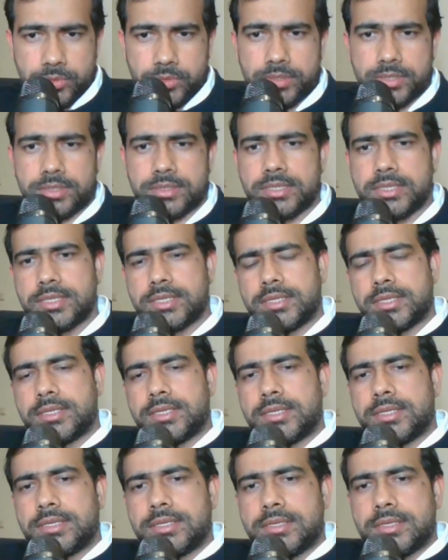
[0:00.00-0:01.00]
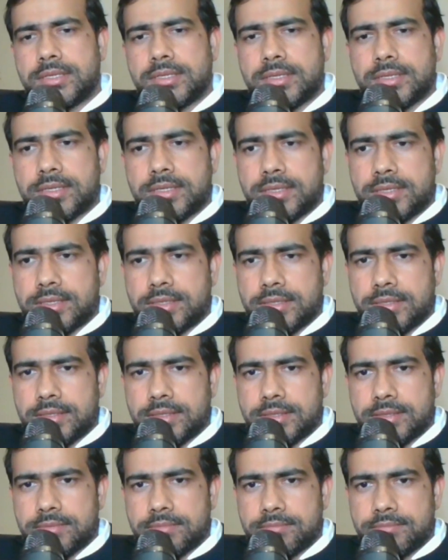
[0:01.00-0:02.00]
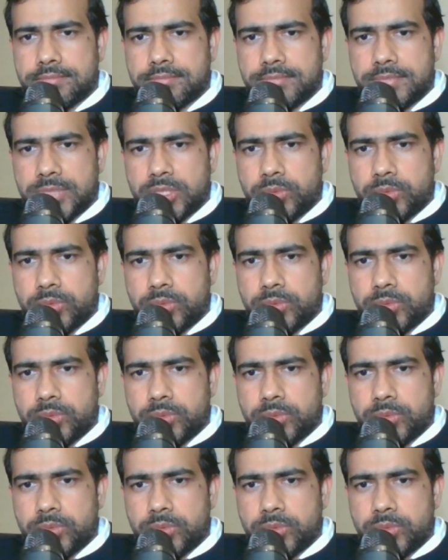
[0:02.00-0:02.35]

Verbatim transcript: You are um,